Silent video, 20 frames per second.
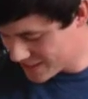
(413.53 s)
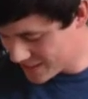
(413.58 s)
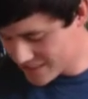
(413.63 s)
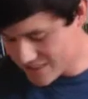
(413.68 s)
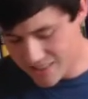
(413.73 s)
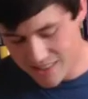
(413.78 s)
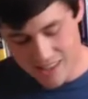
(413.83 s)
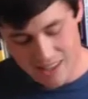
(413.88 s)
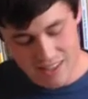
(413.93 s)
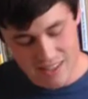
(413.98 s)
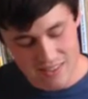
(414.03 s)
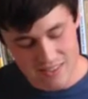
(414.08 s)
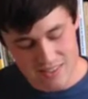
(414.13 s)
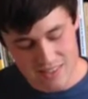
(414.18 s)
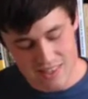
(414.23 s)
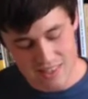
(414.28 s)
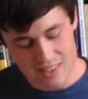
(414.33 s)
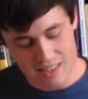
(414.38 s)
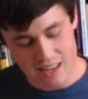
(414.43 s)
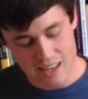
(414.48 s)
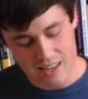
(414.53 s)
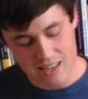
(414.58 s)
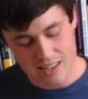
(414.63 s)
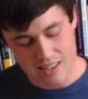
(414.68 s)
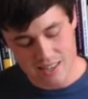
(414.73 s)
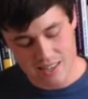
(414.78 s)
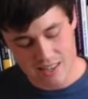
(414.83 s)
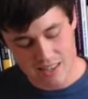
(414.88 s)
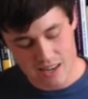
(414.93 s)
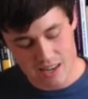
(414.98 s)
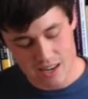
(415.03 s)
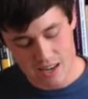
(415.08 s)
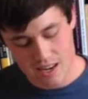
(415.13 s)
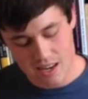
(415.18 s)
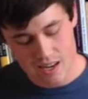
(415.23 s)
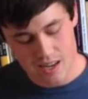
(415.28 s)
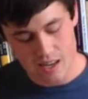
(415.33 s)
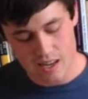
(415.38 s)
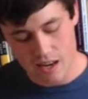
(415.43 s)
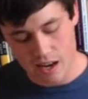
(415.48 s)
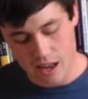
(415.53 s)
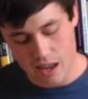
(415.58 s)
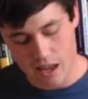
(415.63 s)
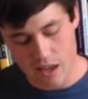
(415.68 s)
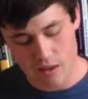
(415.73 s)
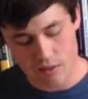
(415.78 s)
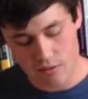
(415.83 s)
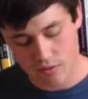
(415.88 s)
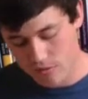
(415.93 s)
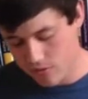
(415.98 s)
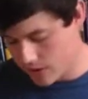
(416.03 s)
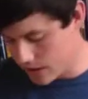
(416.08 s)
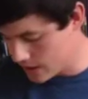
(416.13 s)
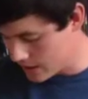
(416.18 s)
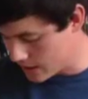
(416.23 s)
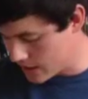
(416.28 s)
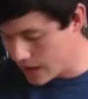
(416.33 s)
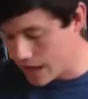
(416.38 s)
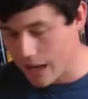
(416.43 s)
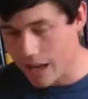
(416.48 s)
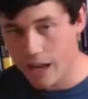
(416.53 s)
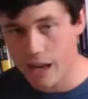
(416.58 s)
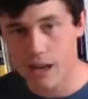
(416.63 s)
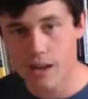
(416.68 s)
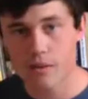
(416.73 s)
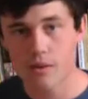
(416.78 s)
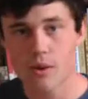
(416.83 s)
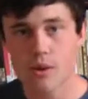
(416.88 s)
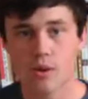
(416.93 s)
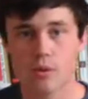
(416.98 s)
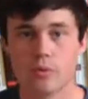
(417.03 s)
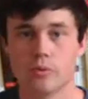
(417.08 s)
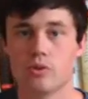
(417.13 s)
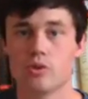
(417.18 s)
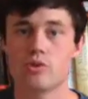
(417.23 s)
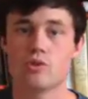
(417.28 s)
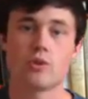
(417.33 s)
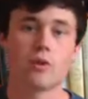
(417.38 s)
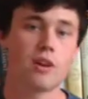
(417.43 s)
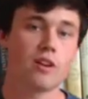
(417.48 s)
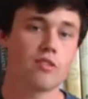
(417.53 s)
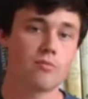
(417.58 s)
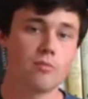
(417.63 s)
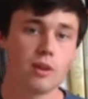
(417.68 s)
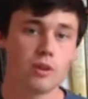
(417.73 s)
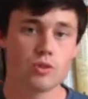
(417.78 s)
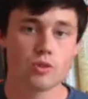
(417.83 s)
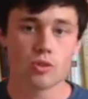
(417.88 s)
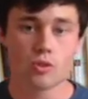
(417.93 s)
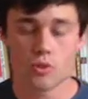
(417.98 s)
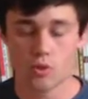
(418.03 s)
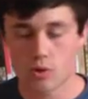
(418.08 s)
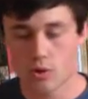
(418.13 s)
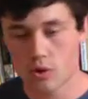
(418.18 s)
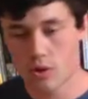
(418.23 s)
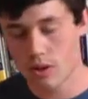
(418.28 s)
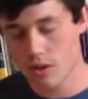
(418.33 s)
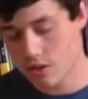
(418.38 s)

So that gives us a C, an F, and an A, which is your F major chord.